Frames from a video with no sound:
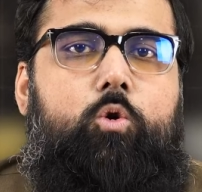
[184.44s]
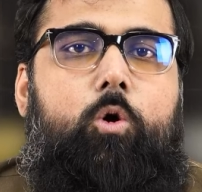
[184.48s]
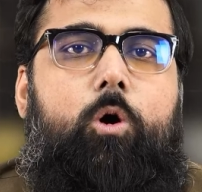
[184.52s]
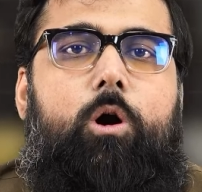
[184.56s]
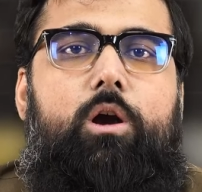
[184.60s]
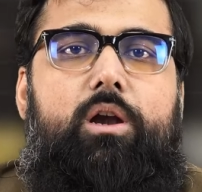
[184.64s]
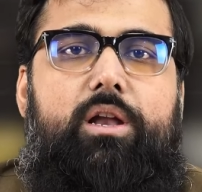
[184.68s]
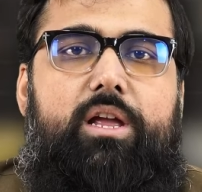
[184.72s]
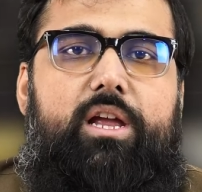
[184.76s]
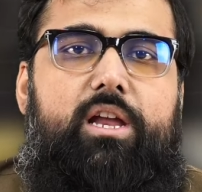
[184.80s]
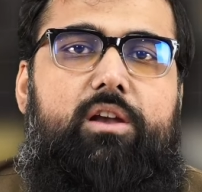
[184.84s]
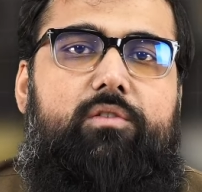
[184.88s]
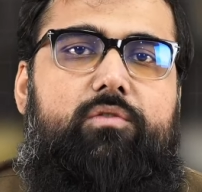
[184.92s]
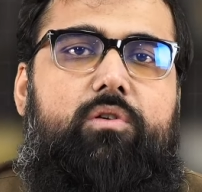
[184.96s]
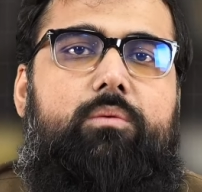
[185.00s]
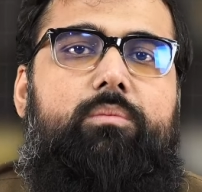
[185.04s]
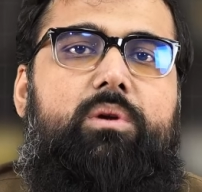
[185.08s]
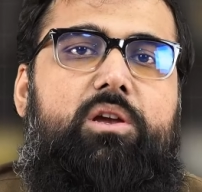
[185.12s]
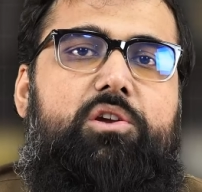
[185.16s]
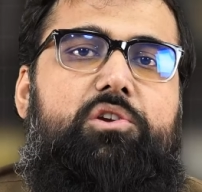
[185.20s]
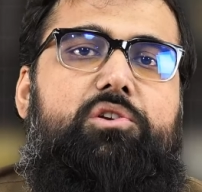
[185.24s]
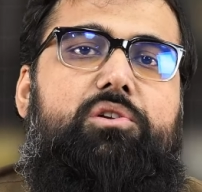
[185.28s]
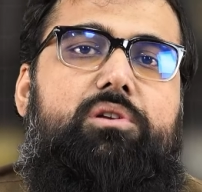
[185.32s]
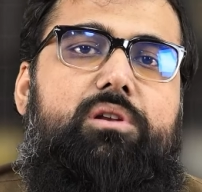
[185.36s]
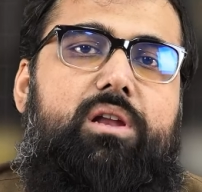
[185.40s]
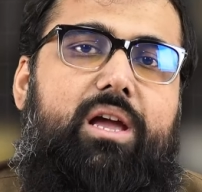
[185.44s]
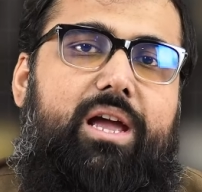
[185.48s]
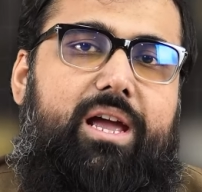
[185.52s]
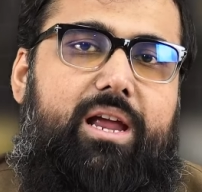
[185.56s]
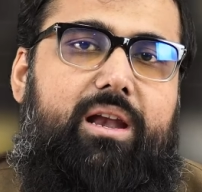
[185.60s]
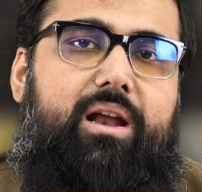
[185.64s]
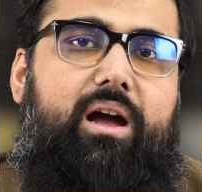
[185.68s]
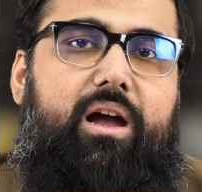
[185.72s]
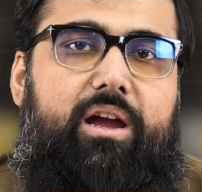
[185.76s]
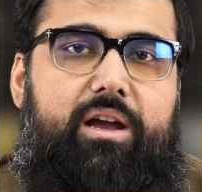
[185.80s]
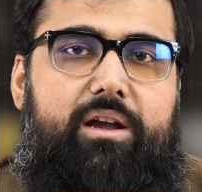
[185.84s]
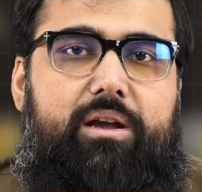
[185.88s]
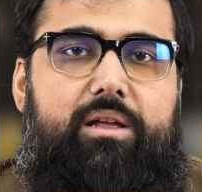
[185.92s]
called information
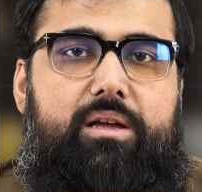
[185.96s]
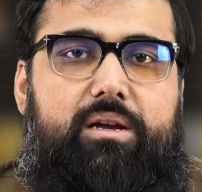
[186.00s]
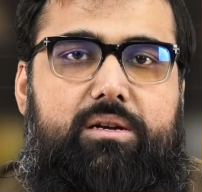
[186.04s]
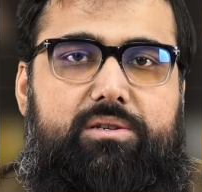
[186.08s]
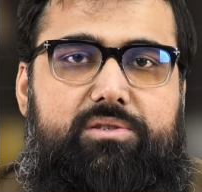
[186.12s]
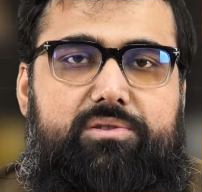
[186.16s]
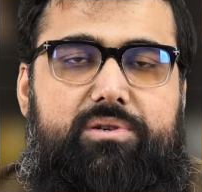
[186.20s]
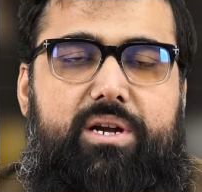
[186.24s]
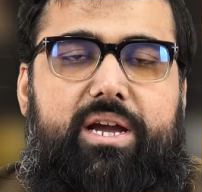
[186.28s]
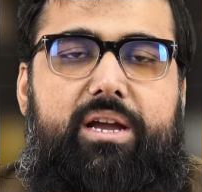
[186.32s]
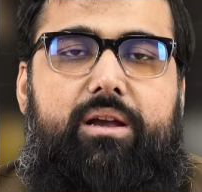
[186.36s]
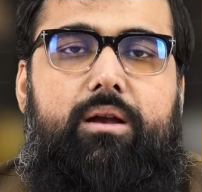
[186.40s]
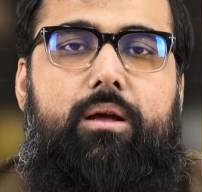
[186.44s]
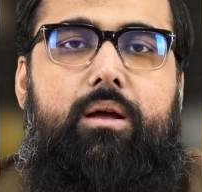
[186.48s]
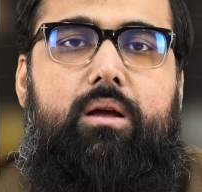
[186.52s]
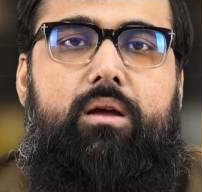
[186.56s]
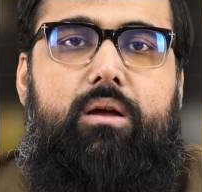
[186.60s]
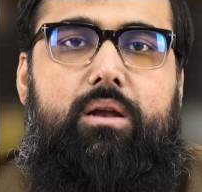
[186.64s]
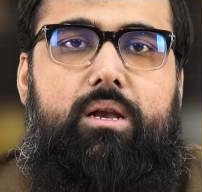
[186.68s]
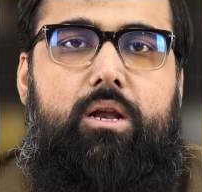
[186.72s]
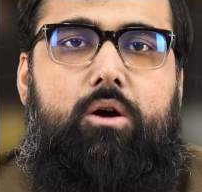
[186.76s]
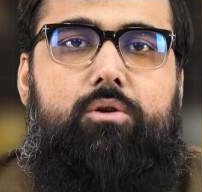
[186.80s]
and ideas, right?